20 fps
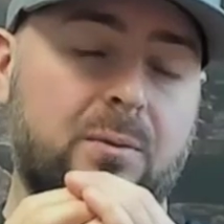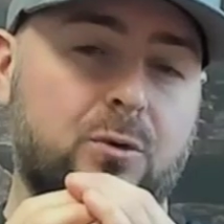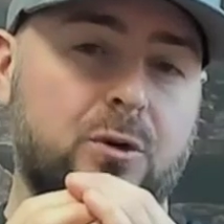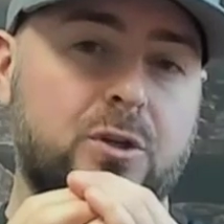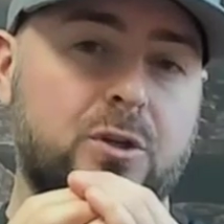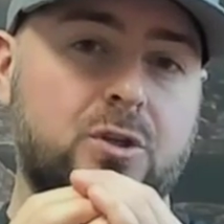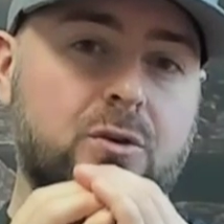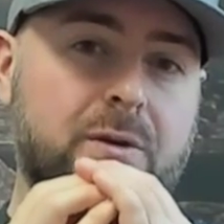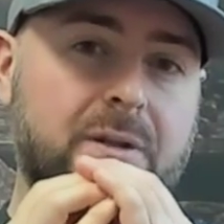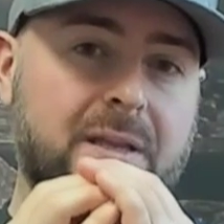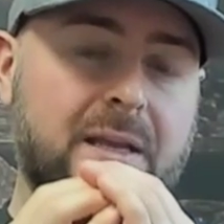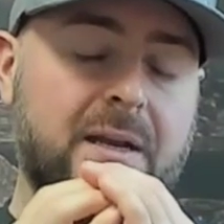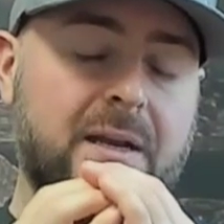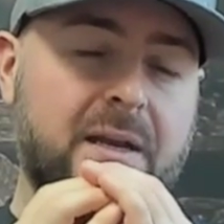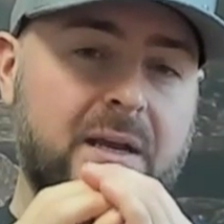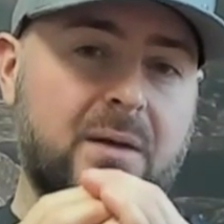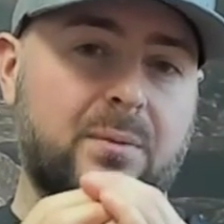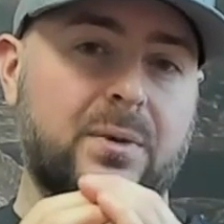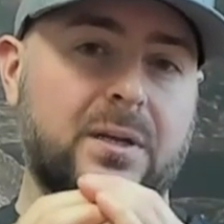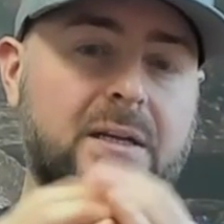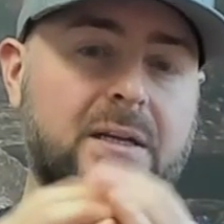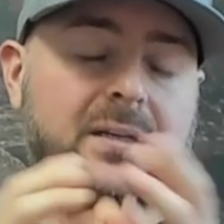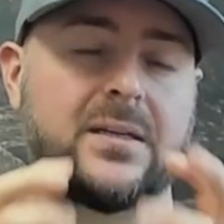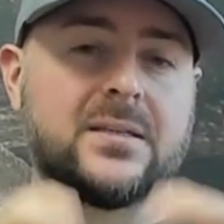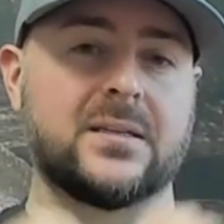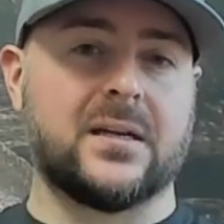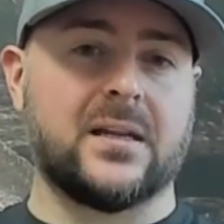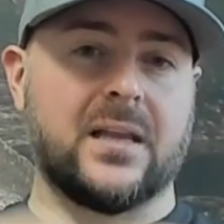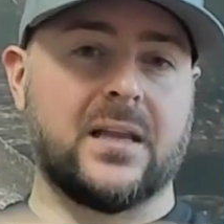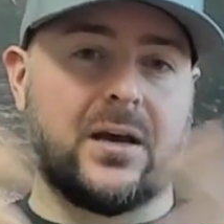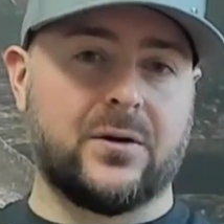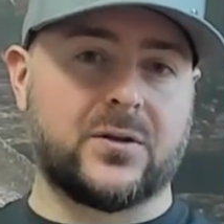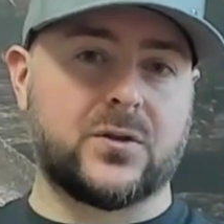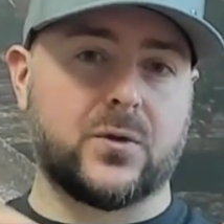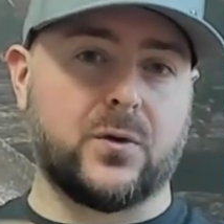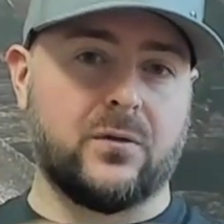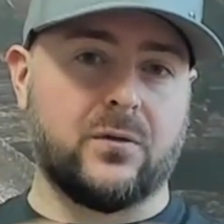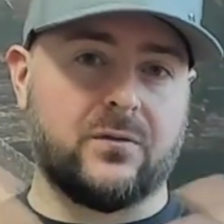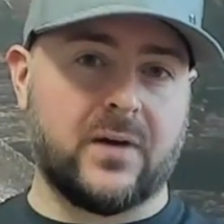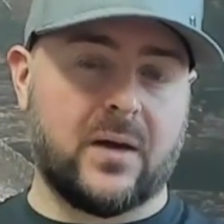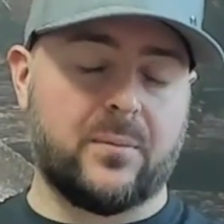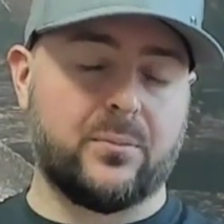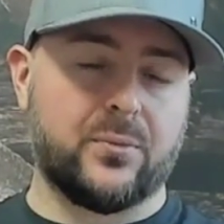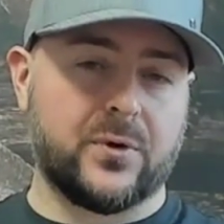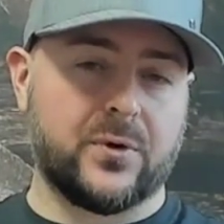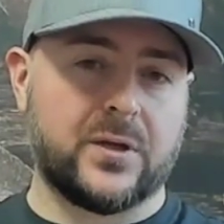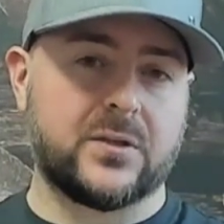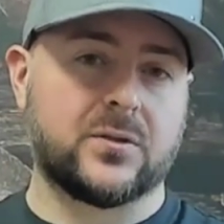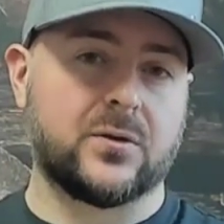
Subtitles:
moisture in the nib, and it doesn't allow it to evaporate.